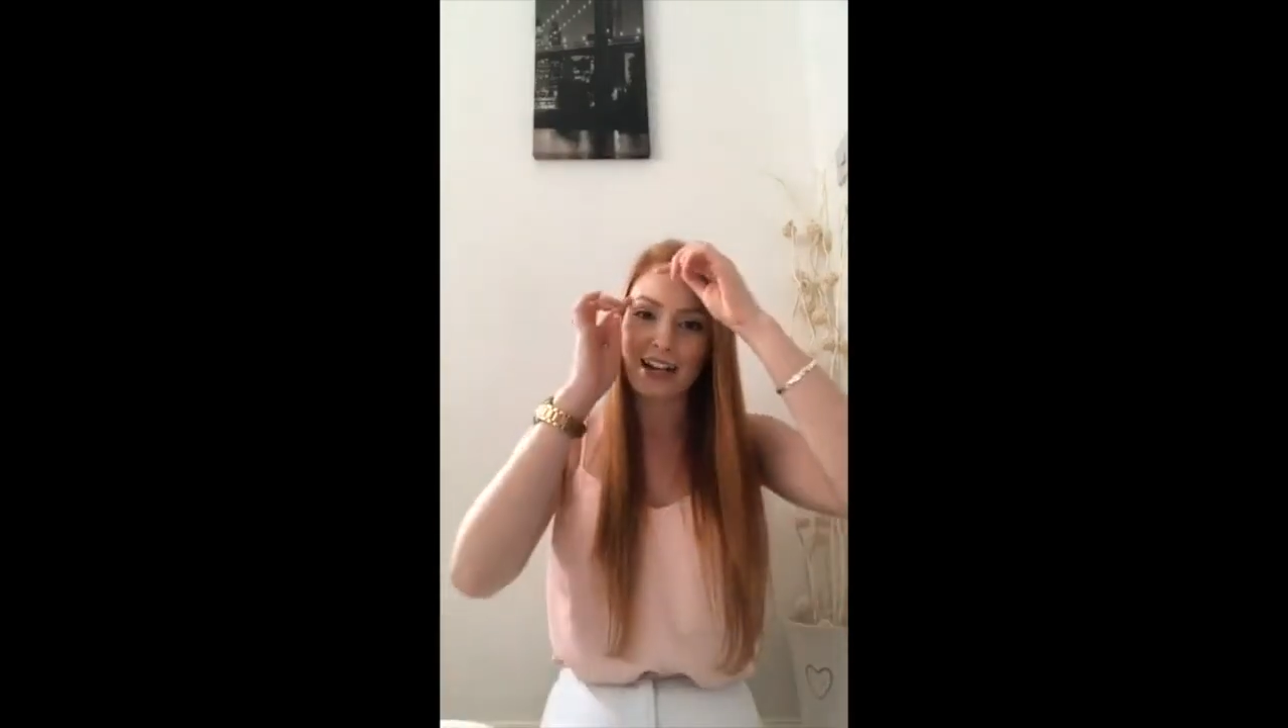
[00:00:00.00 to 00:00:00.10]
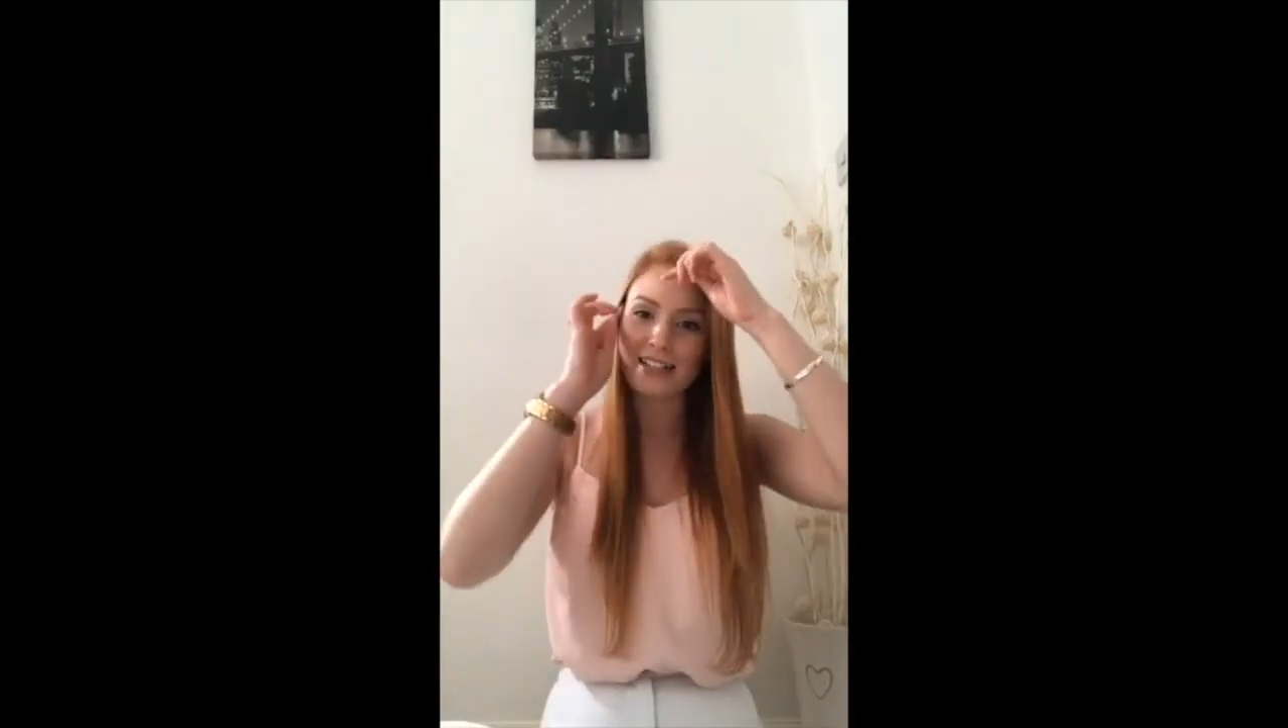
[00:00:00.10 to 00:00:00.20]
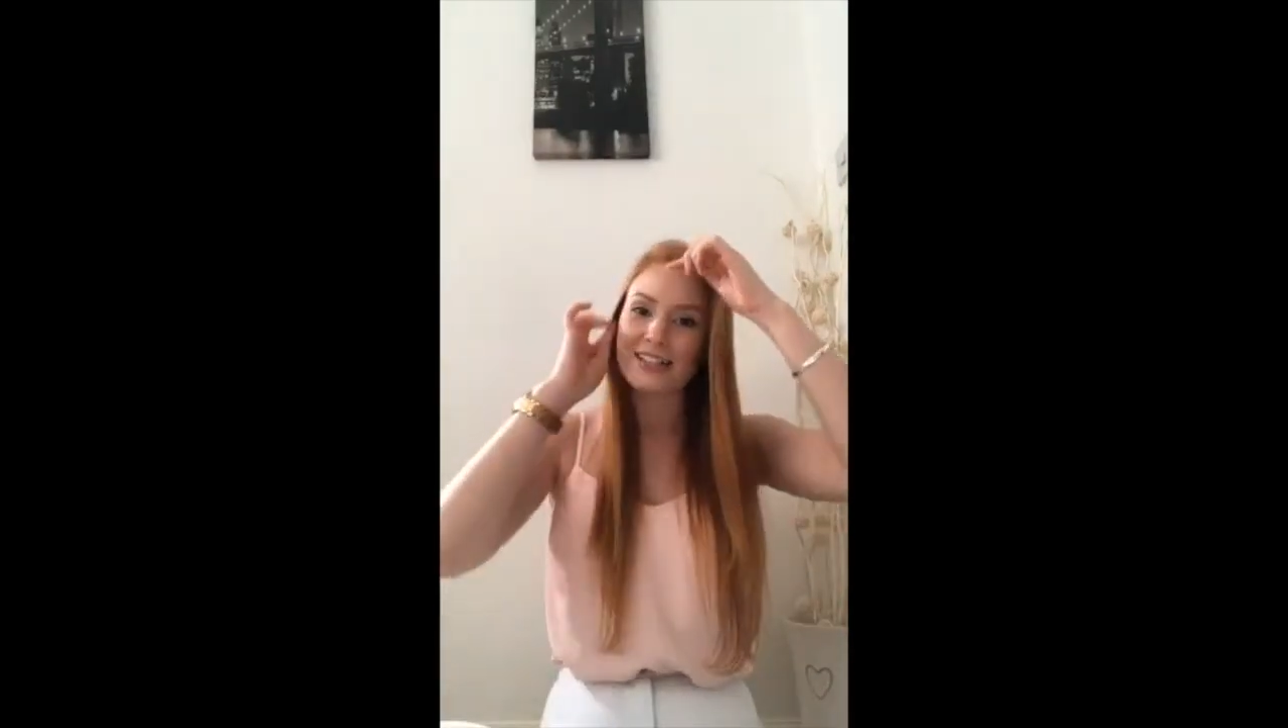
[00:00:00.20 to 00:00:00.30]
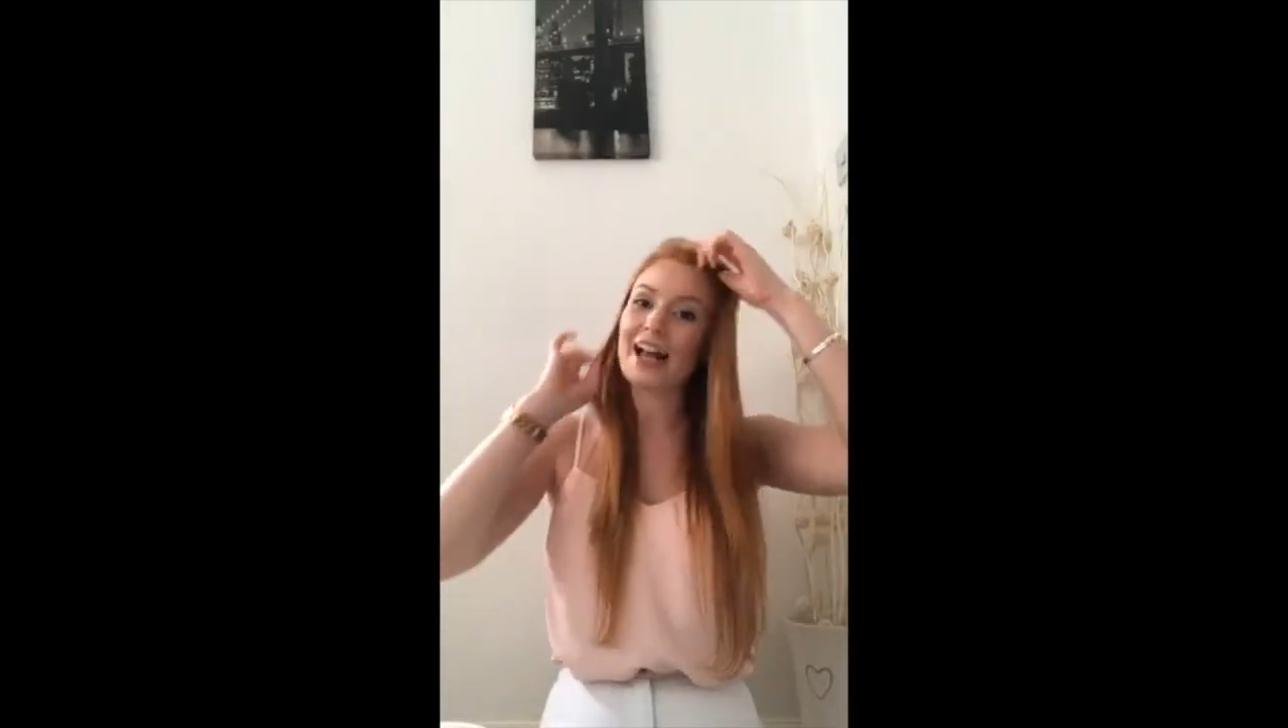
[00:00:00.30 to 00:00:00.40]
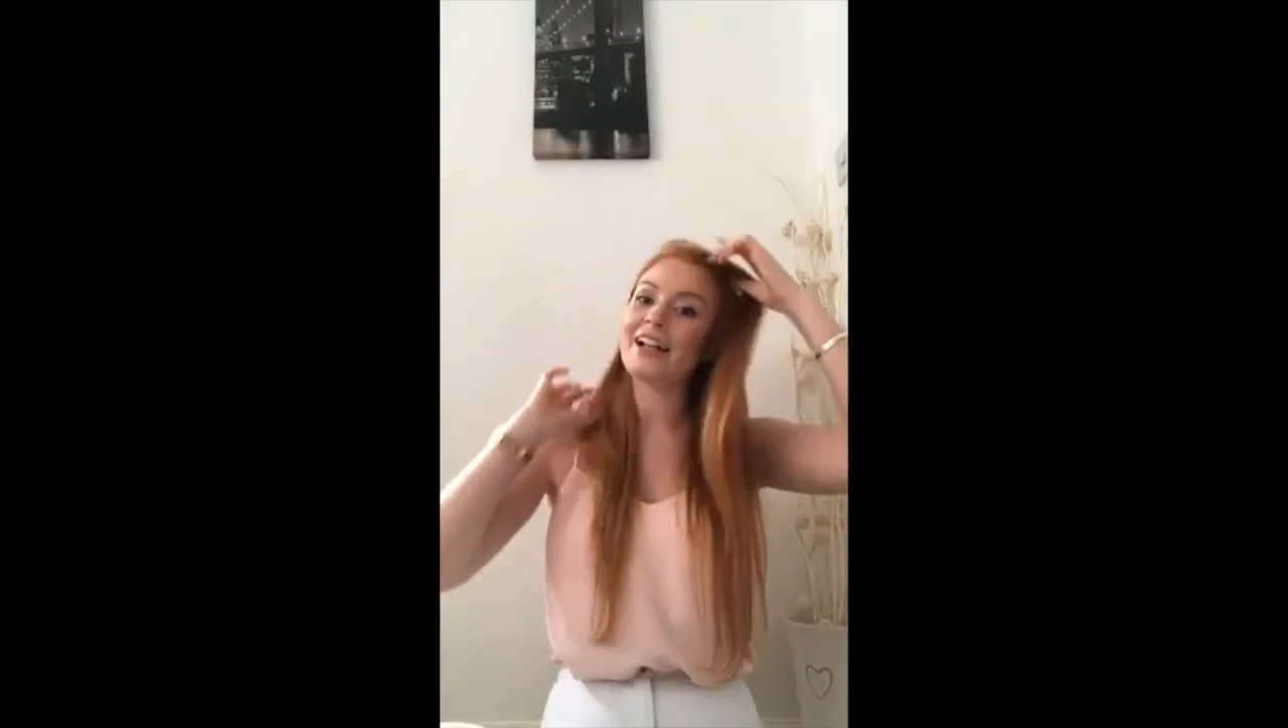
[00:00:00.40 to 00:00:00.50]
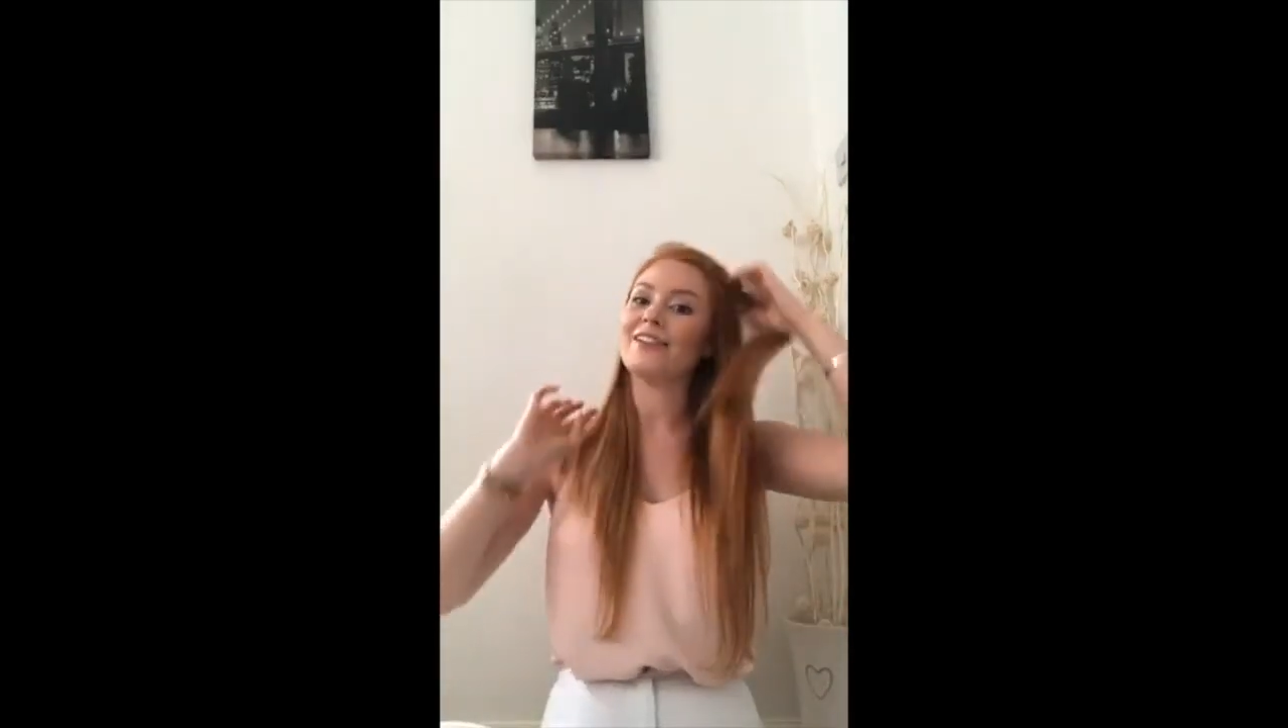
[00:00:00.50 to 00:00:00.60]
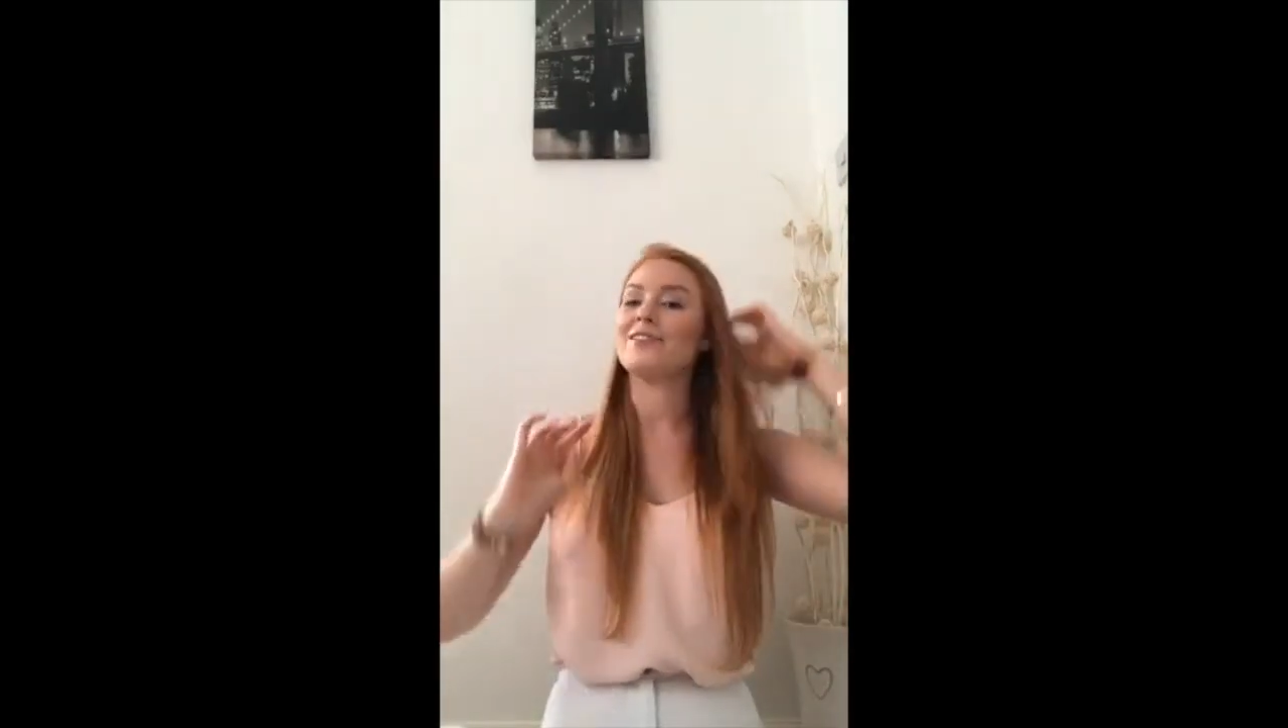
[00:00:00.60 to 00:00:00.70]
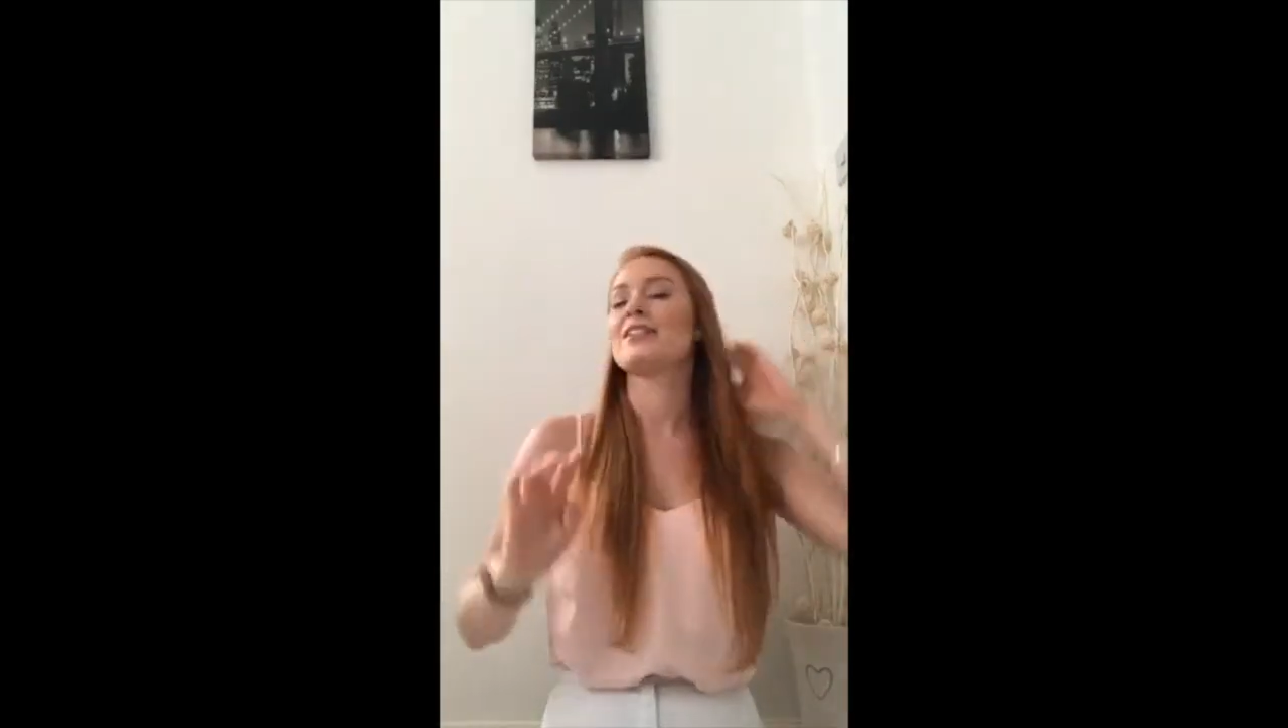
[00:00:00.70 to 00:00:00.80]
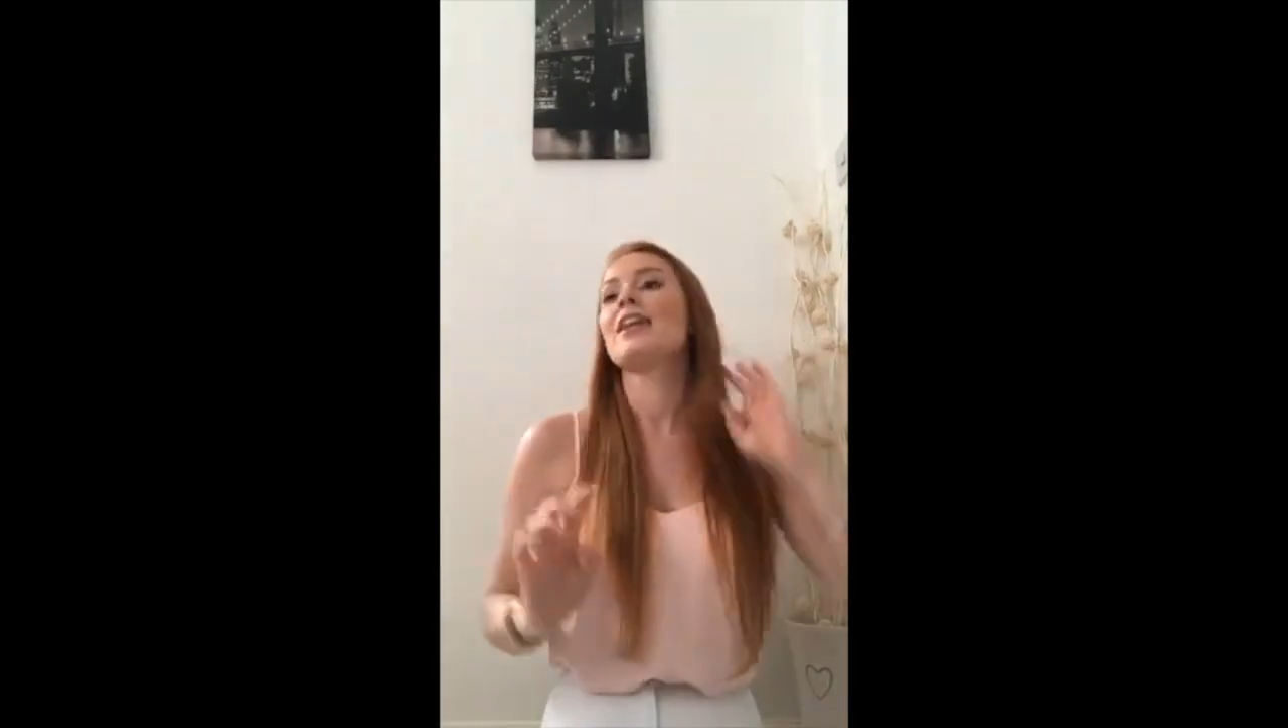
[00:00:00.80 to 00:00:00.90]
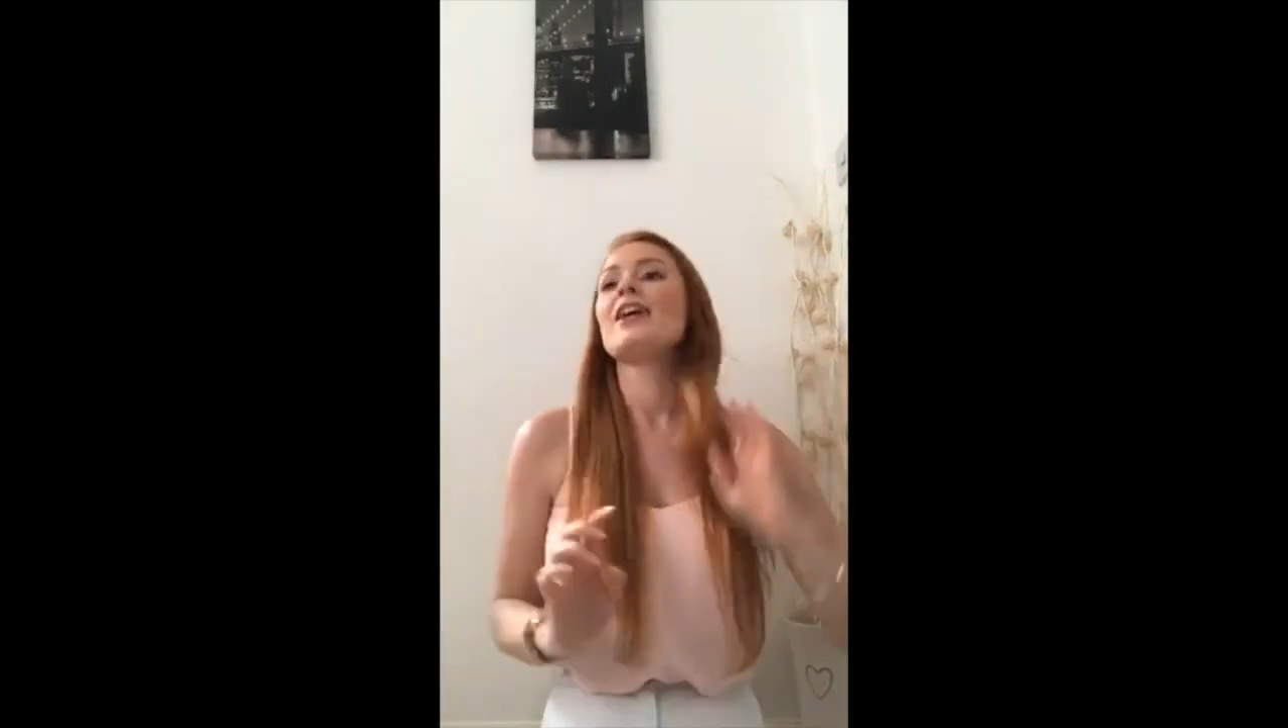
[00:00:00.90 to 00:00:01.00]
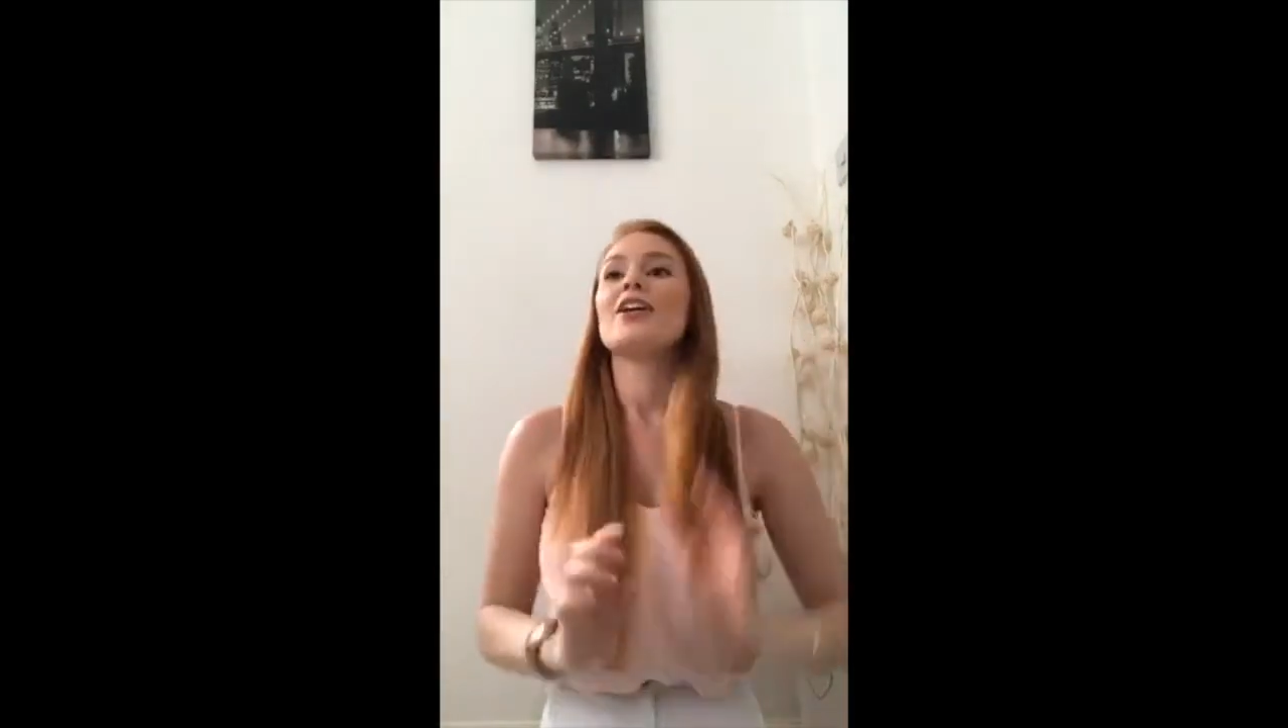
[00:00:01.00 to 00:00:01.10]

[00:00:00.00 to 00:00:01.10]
ourselves,